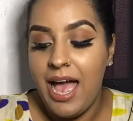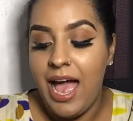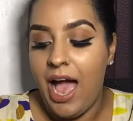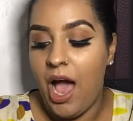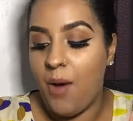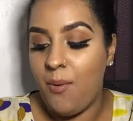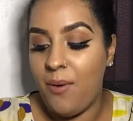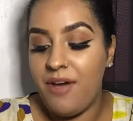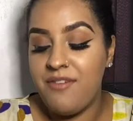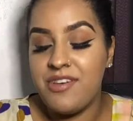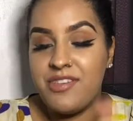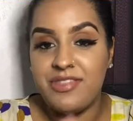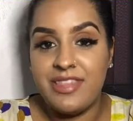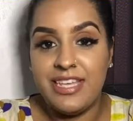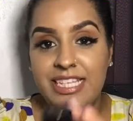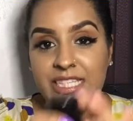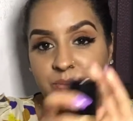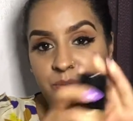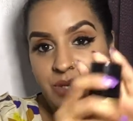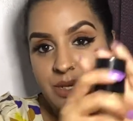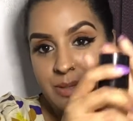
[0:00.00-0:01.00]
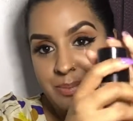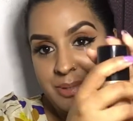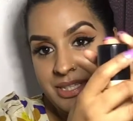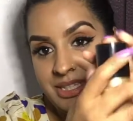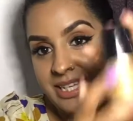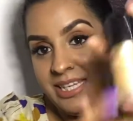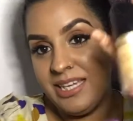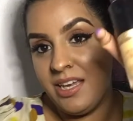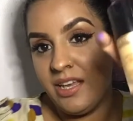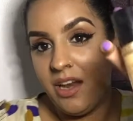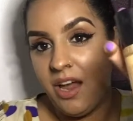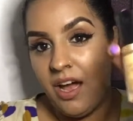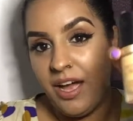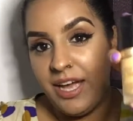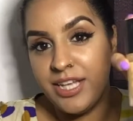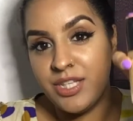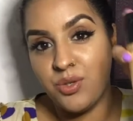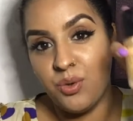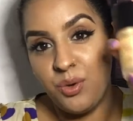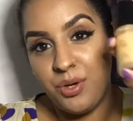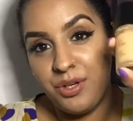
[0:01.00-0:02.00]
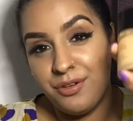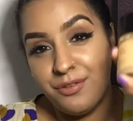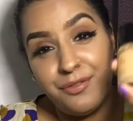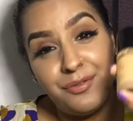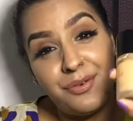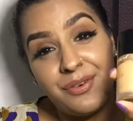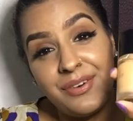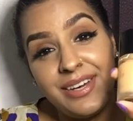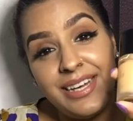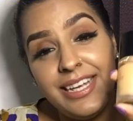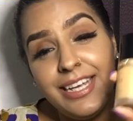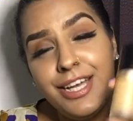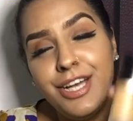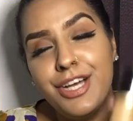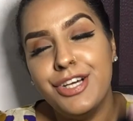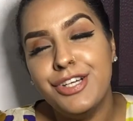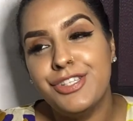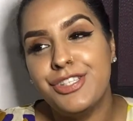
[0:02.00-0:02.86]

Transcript: However, this one in particular is oil free,